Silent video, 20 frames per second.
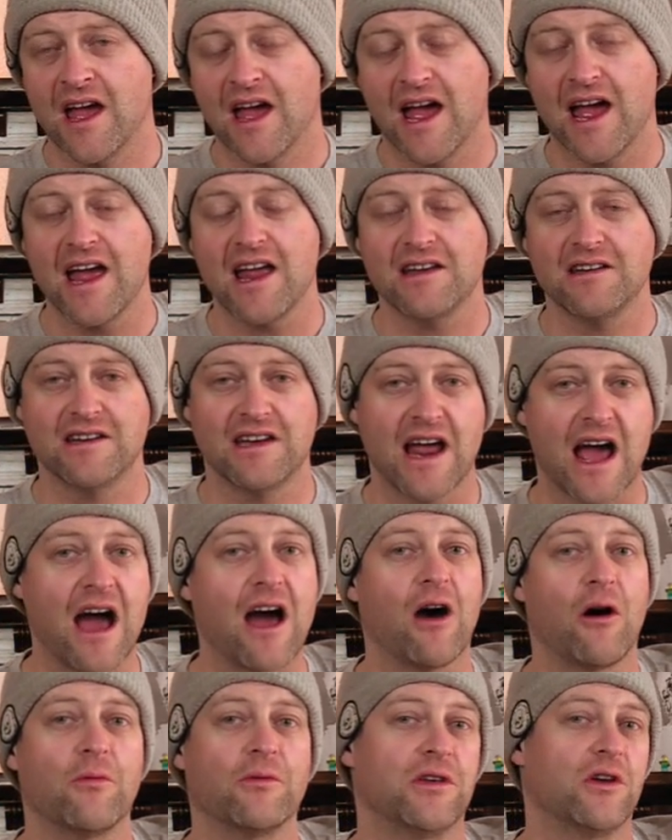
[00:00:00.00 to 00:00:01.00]
And
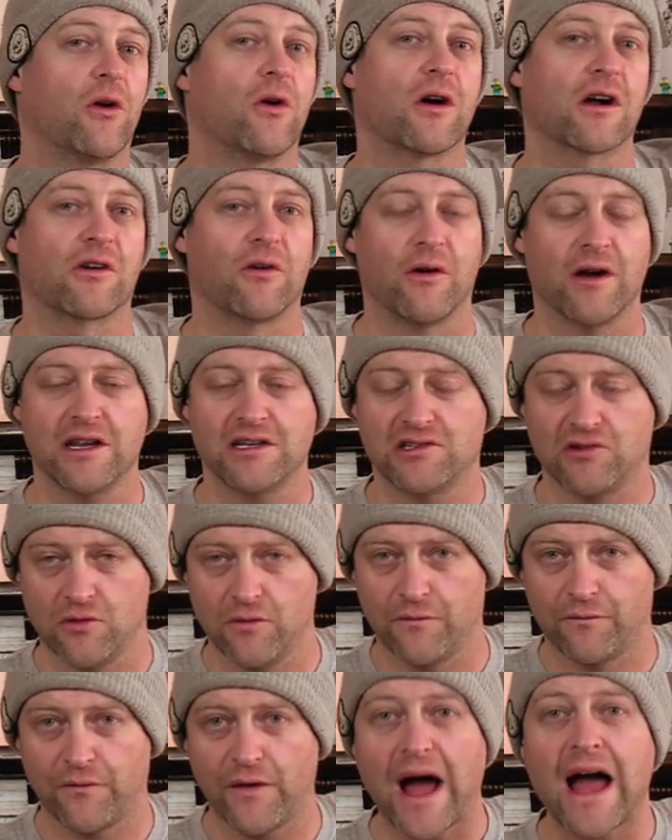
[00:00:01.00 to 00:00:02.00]
now you're going
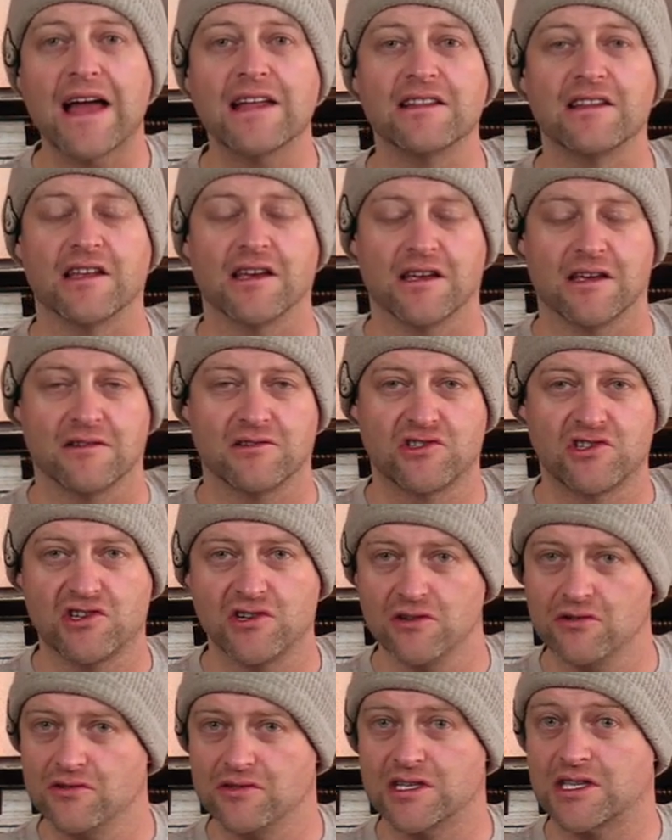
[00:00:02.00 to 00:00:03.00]
to finally
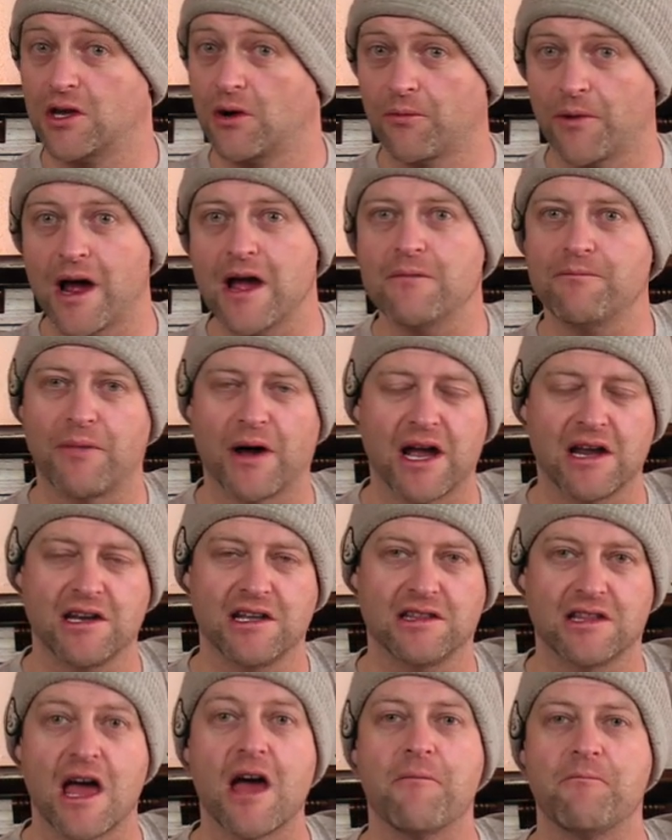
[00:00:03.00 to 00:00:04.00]
choose the right
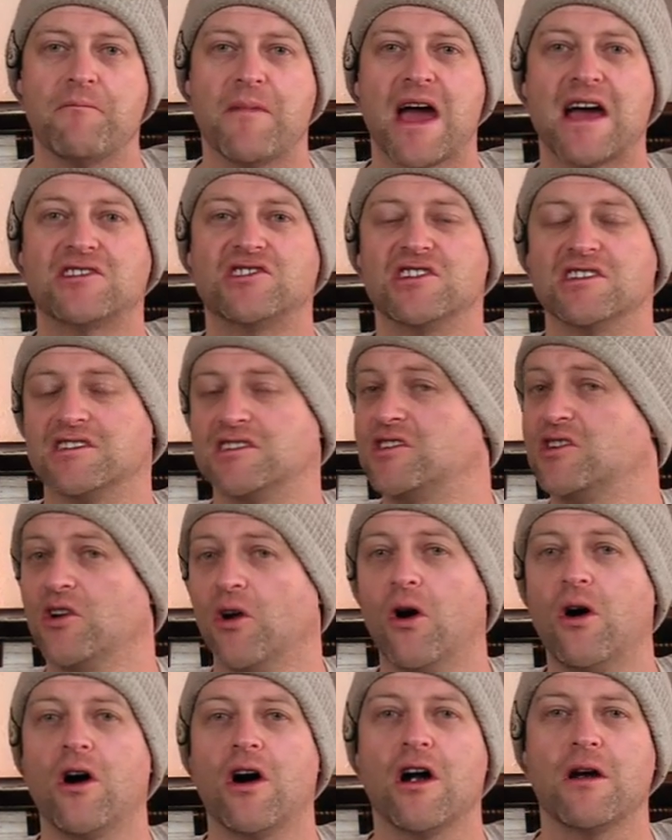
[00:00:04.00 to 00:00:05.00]
binding that matches
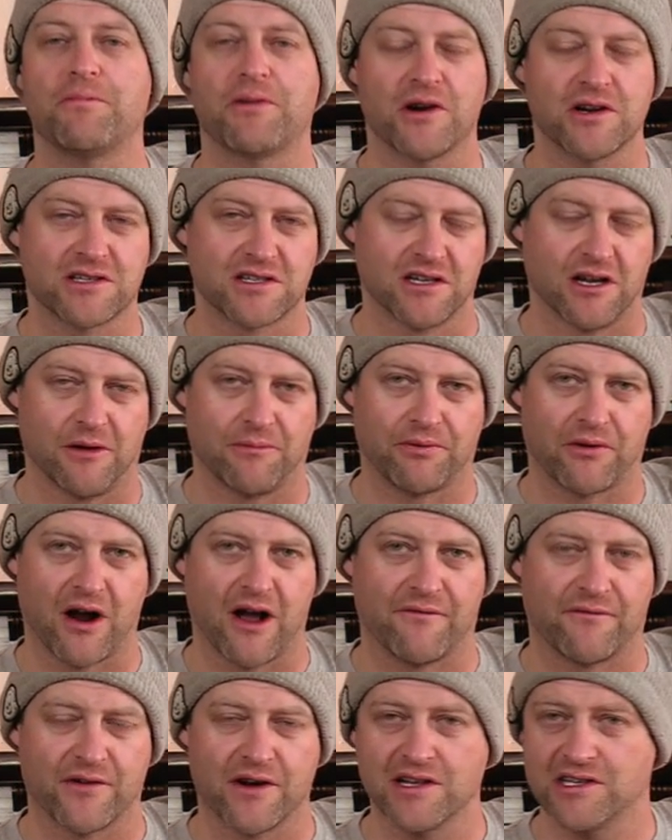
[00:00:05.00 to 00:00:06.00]
your personal
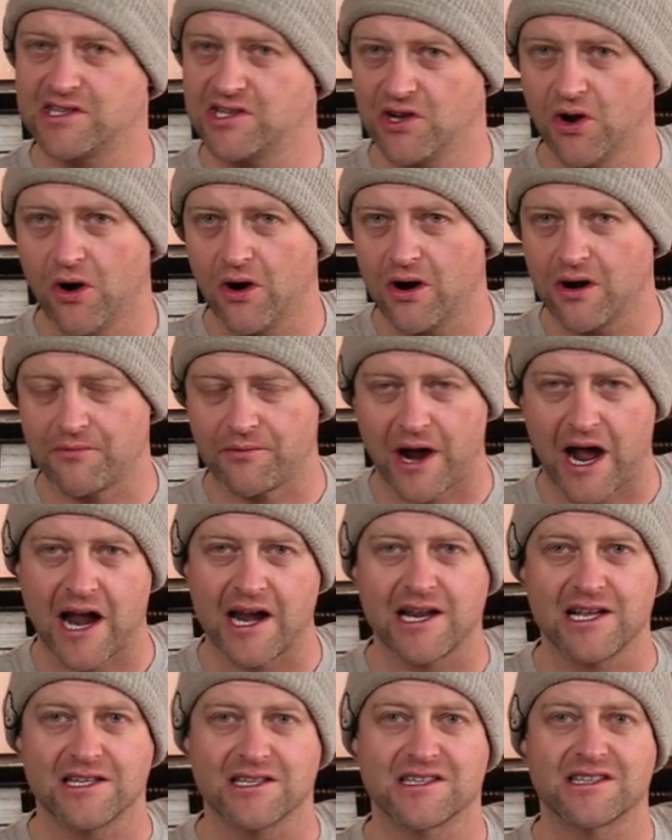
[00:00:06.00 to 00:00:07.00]
preference, your
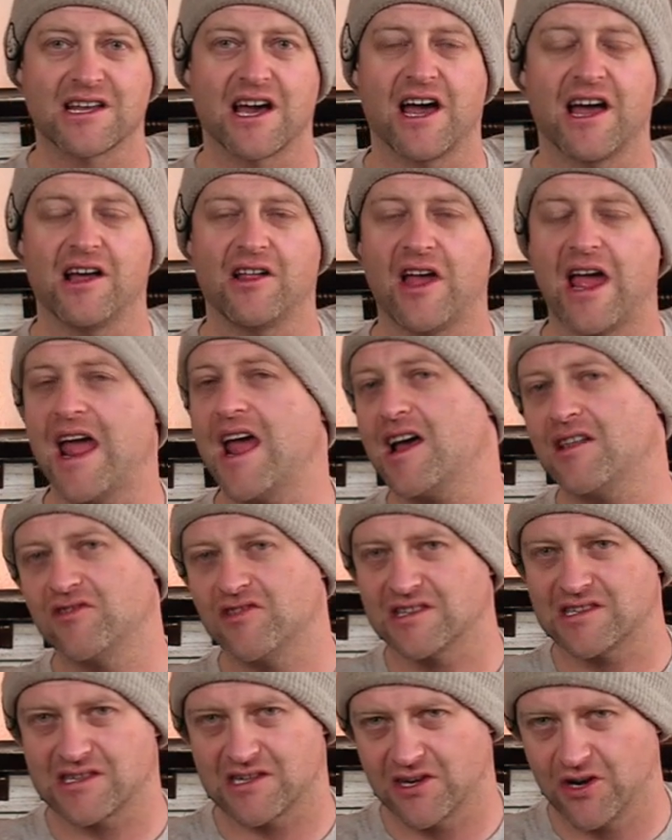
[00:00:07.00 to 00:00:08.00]
riding style, and
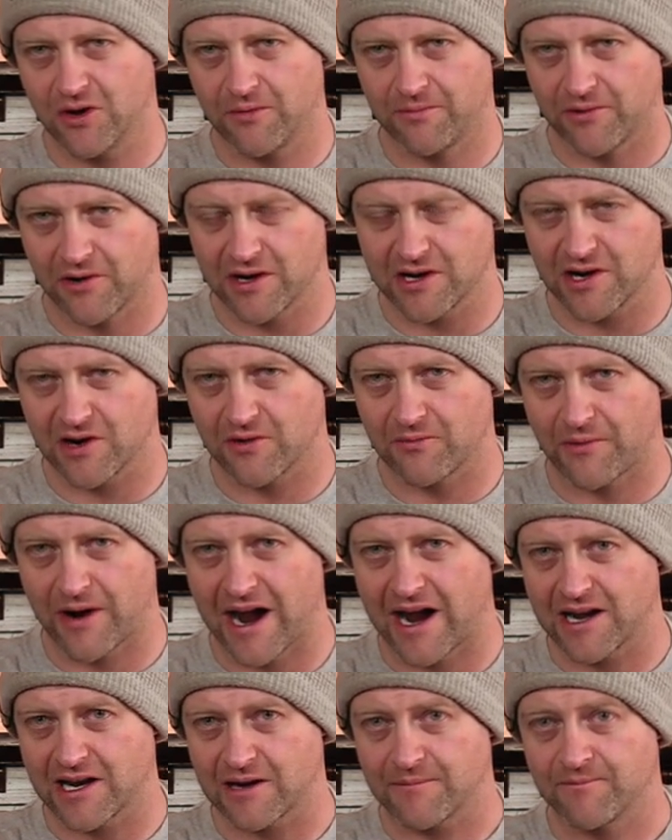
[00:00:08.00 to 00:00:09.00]
the snowboard you're
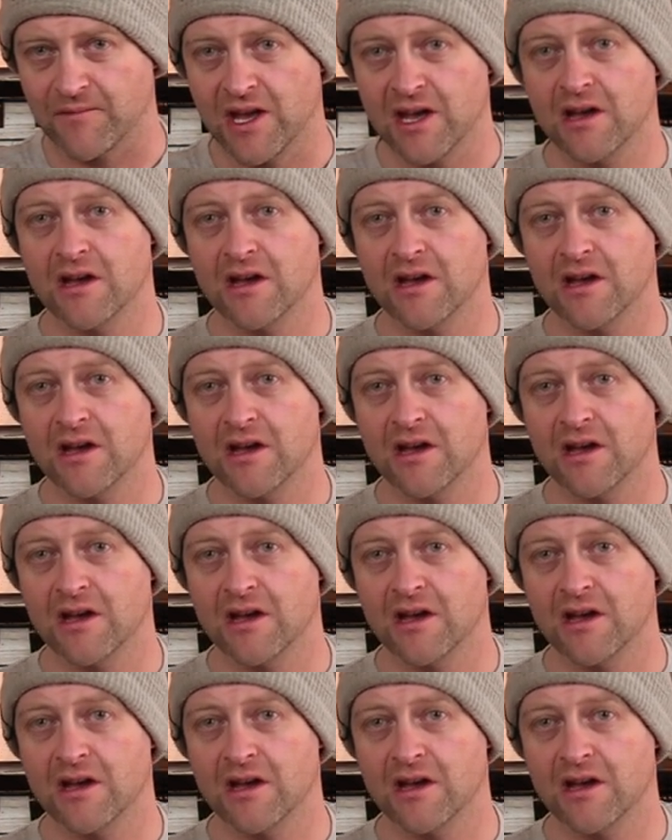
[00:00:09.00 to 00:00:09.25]
riding.